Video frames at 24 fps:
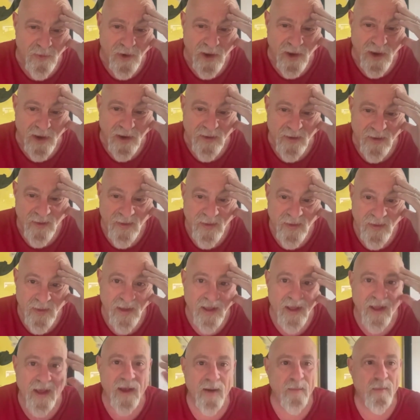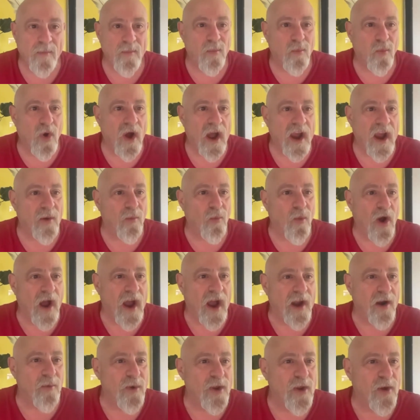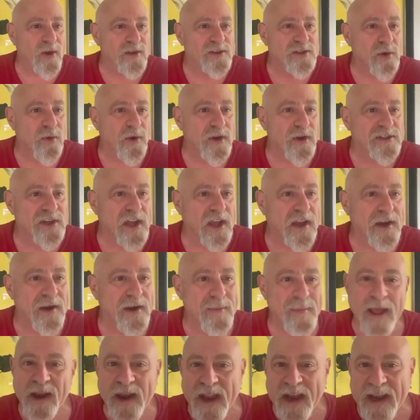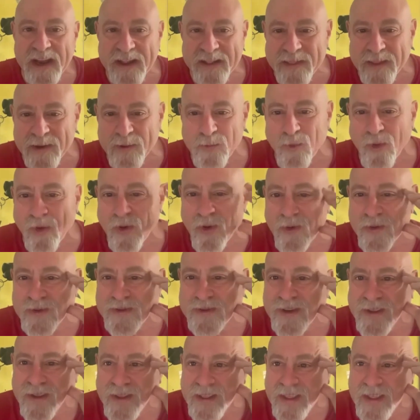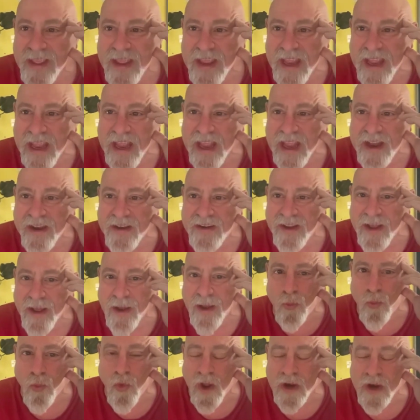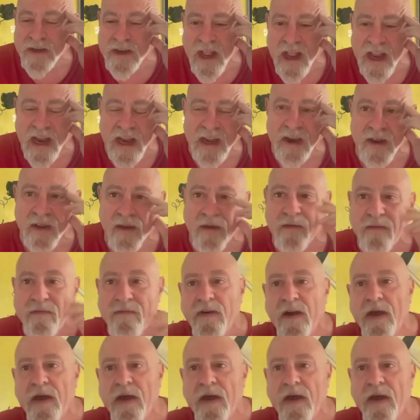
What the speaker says: right? Why are we all so excited about Anything World, and what kind of